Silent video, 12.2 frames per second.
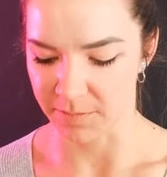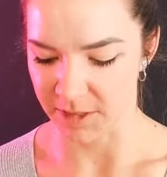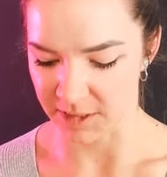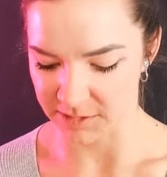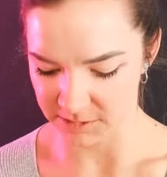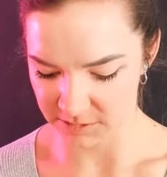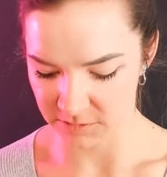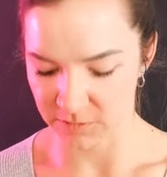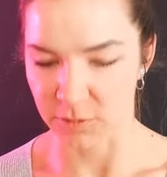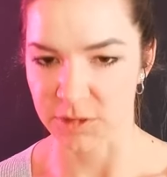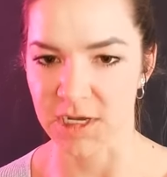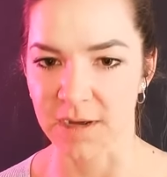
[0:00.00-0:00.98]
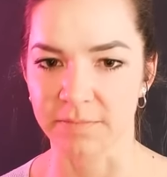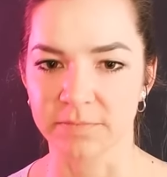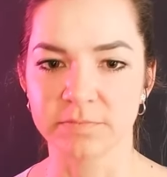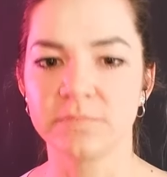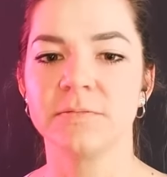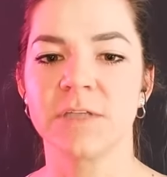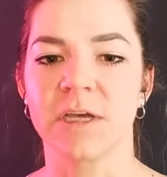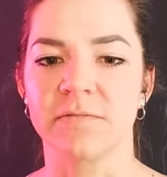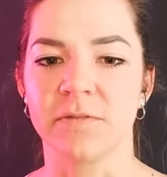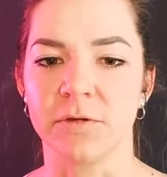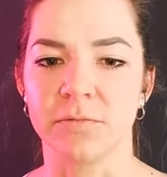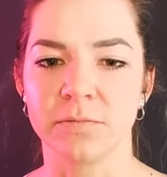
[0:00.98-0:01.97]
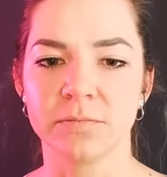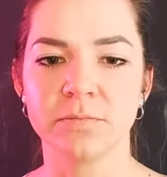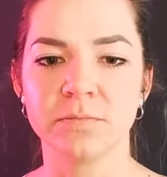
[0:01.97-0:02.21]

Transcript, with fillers: companies or top top few?